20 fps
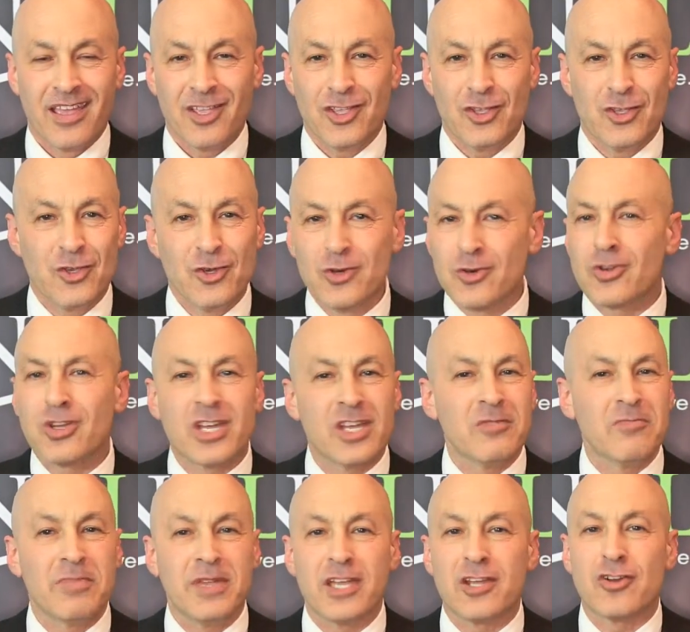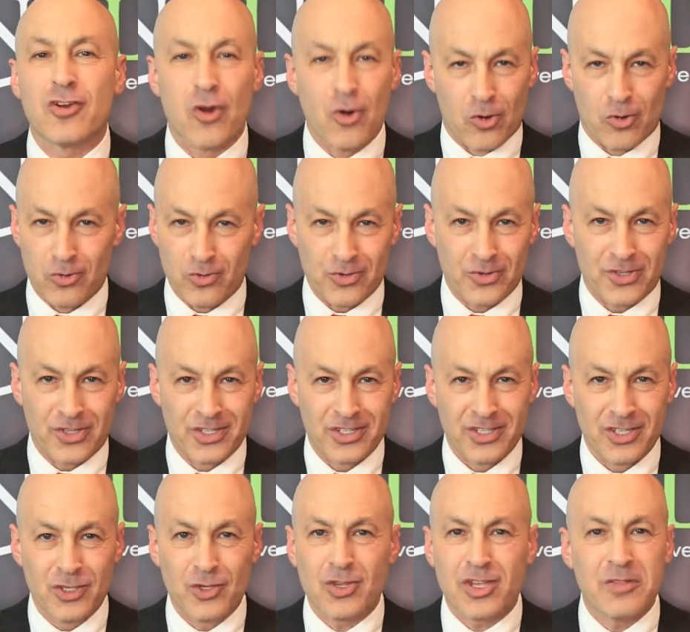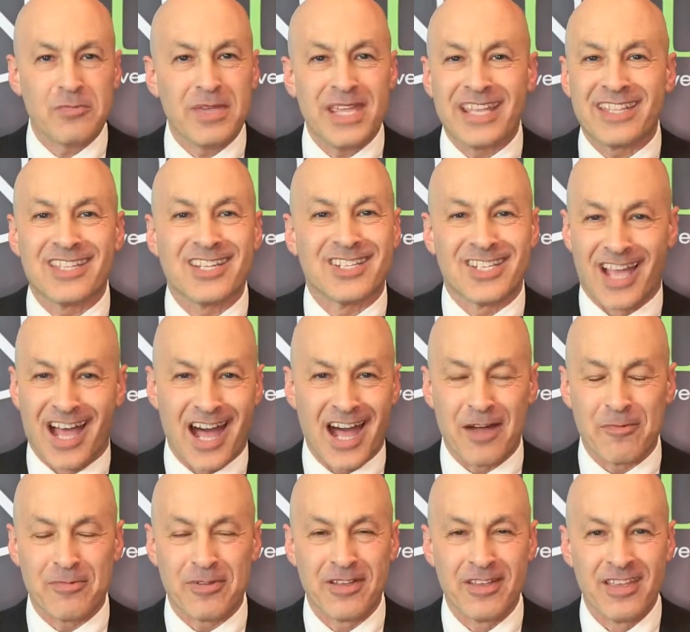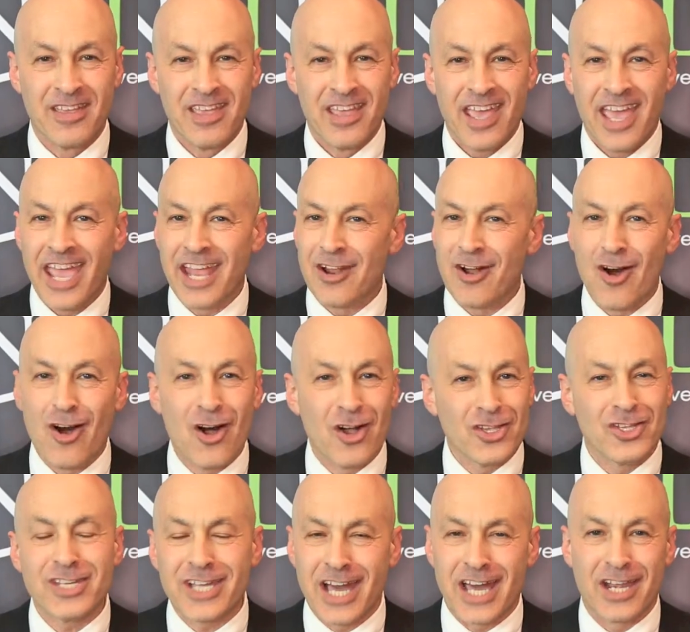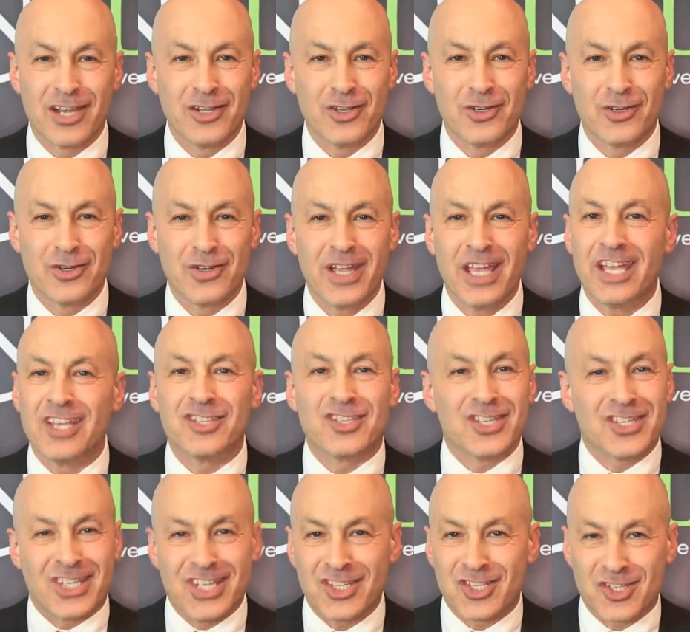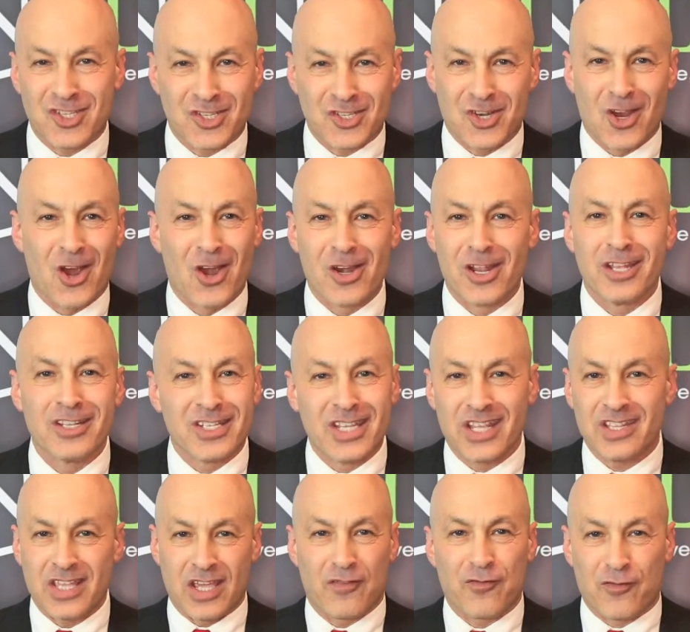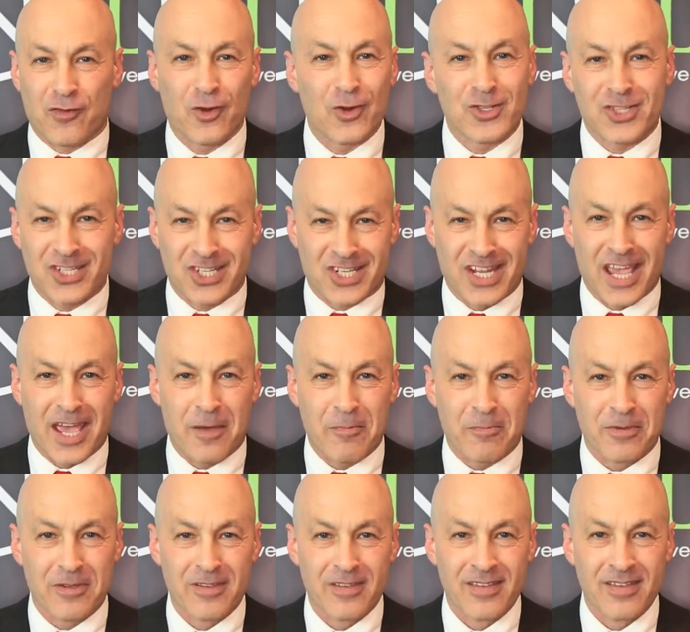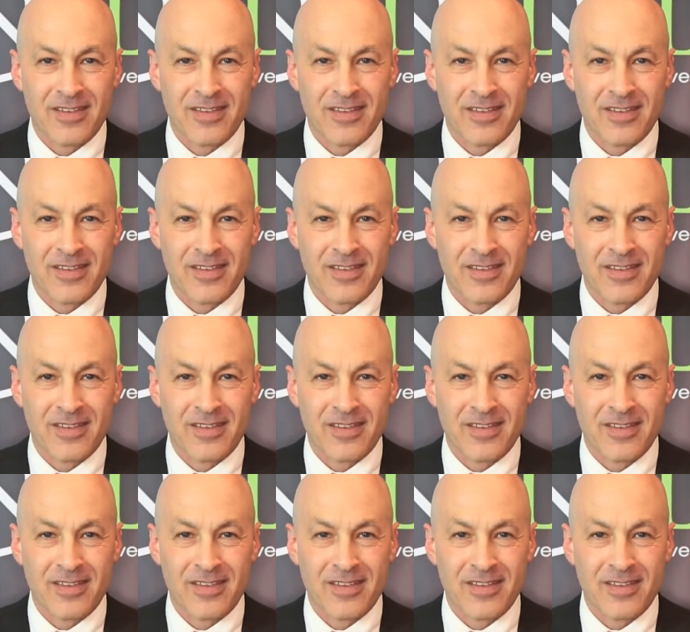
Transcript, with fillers: you can be gold. You can be at the top. And all you got to do is just get started, take that first step.